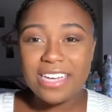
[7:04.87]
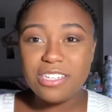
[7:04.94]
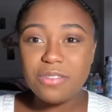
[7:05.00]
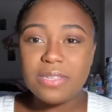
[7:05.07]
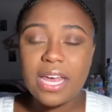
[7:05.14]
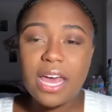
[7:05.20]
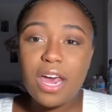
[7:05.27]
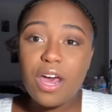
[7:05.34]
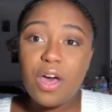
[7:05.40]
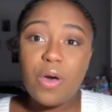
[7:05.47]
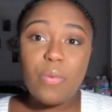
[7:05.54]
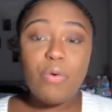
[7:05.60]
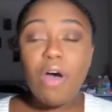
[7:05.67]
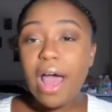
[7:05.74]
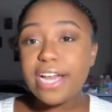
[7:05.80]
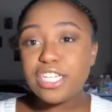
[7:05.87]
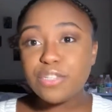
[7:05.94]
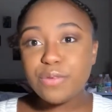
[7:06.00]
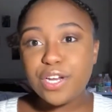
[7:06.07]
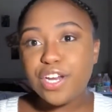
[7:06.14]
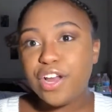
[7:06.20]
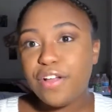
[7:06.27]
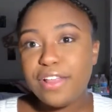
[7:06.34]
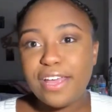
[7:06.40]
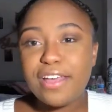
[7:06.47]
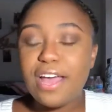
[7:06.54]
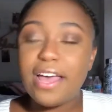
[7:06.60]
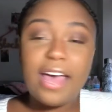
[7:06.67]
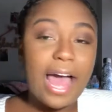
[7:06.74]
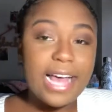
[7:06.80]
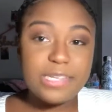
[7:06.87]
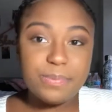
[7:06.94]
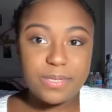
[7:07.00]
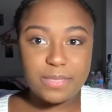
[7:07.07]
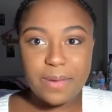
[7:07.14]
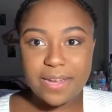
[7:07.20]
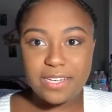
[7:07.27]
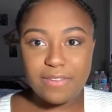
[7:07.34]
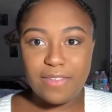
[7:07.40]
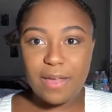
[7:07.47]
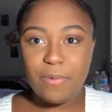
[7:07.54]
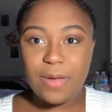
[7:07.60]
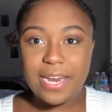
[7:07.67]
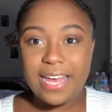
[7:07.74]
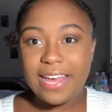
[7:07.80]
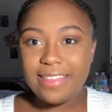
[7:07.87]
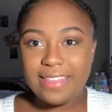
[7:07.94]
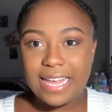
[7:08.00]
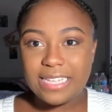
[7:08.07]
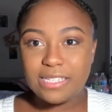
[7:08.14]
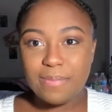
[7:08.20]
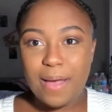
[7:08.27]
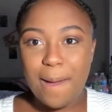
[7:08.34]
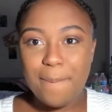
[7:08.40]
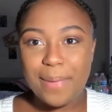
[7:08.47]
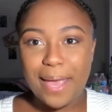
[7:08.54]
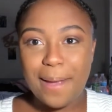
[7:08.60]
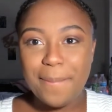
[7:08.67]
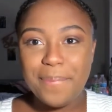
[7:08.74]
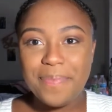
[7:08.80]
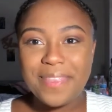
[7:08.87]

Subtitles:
And she was like, well, I just want to know, like, a guy's perspective, like, what he thinks about me.